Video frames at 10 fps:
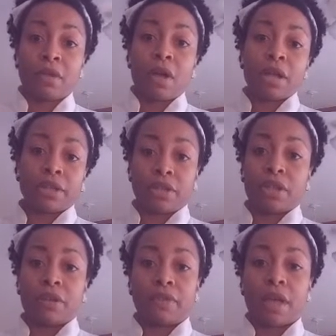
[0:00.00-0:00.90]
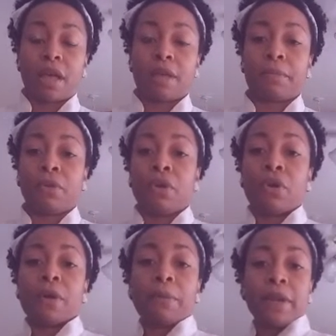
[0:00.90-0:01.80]
on the stove top,
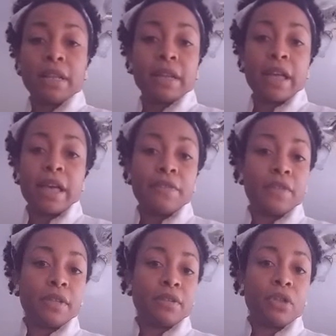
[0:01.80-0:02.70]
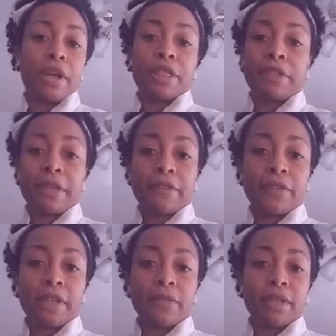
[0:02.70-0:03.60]
or put it in the oven on
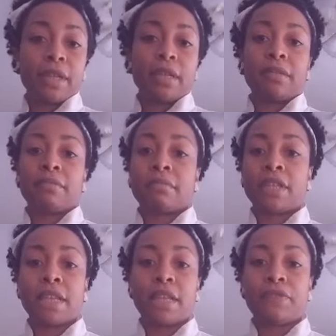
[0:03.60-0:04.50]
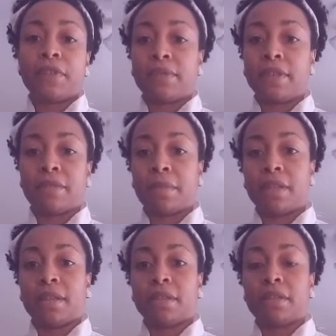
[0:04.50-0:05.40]
350, 10, 15
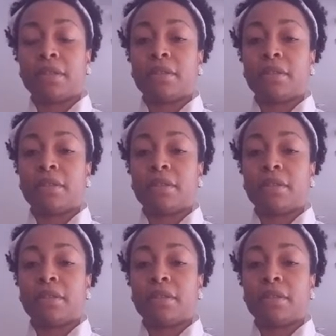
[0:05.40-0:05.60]
minutes.